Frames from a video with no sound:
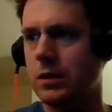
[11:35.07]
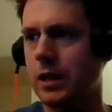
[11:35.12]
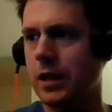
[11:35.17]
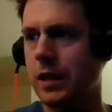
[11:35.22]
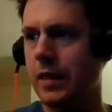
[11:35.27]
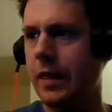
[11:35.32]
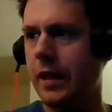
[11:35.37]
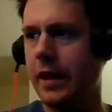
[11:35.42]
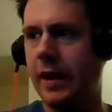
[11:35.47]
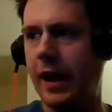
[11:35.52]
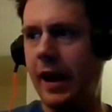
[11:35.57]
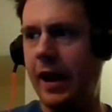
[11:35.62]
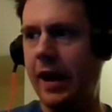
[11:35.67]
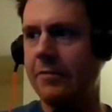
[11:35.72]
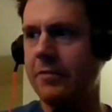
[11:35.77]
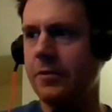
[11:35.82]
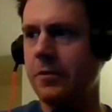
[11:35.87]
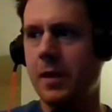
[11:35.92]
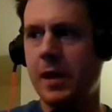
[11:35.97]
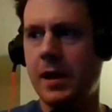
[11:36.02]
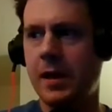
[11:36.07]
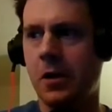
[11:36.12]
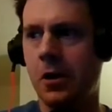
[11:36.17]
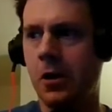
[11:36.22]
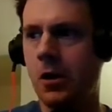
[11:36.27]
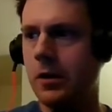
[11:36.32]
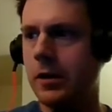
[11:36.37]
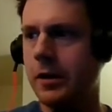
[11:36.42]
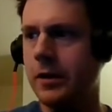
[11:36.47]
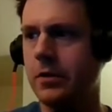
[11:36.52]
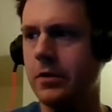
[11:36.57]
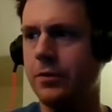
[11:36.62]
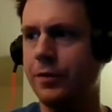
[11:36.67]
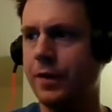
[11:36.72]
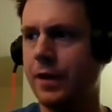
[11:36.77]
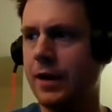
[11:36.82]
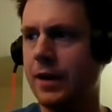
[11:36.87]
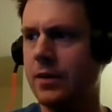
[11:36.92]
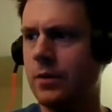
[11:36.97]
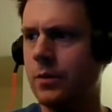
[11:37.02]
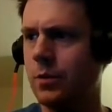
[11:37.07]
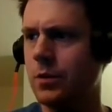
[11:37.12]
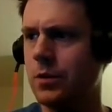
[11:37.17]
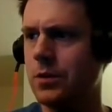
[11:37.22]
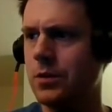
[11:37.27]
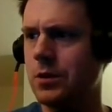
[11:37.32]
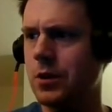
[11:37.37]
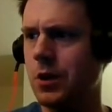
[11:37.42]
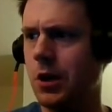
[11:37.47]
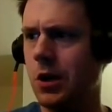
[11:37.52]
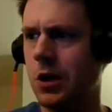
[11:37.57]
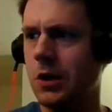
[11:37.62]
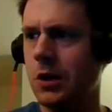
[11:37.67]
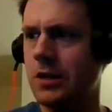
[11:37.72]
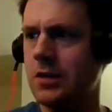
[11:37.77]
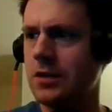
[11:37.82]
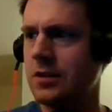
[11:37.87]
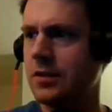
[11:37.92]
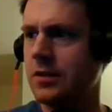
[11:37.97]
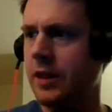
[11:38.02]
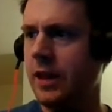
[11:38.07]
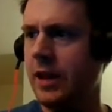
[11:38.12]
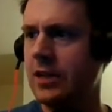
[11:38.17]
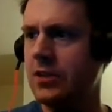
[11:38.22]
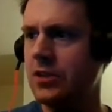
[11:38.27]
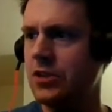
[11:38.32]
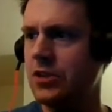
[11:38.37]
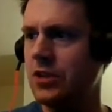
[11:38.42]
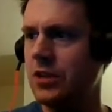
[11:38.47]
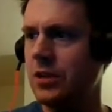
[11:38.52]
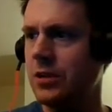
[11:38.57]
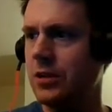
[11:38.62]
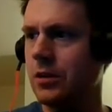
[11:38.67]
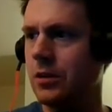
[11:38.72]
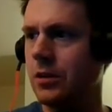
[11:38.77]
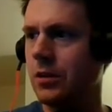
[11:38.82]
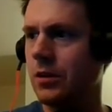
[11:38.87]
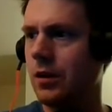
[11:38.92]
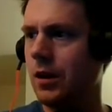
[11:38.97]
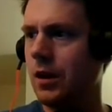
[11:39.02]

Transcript: And then after that, all I could find was August of last year,